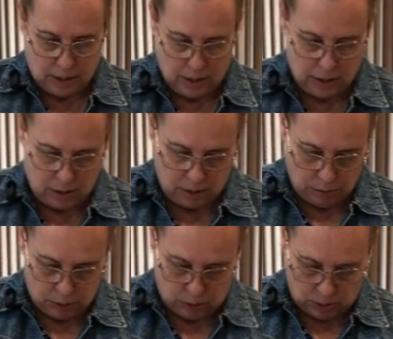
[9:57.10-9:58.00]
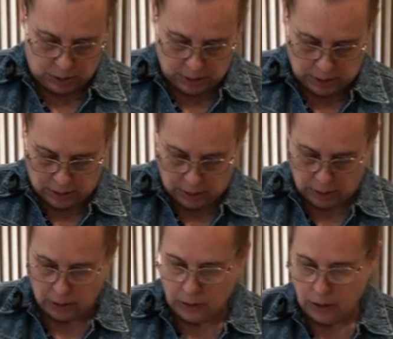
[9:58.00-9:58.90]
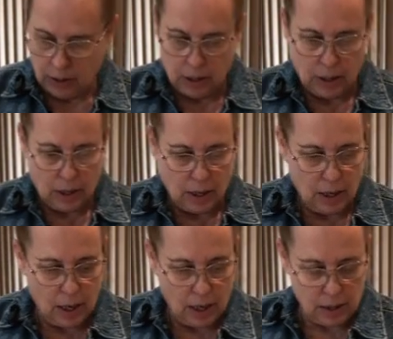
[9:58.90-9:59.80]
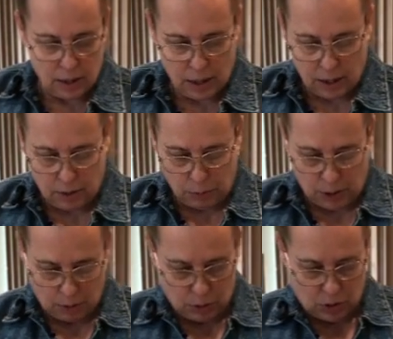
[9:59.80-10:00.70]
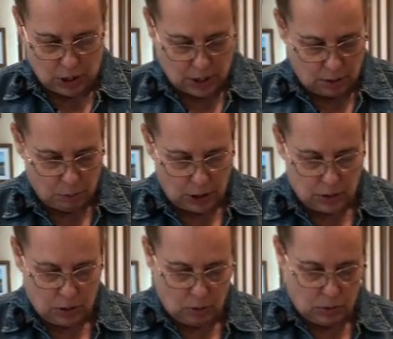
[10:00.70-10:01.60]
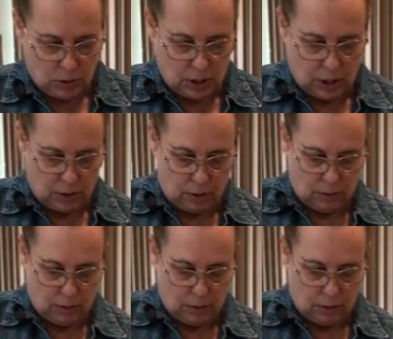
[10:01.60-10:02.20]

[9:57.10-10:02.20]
into the bowl and add the Parmesan and mix those together.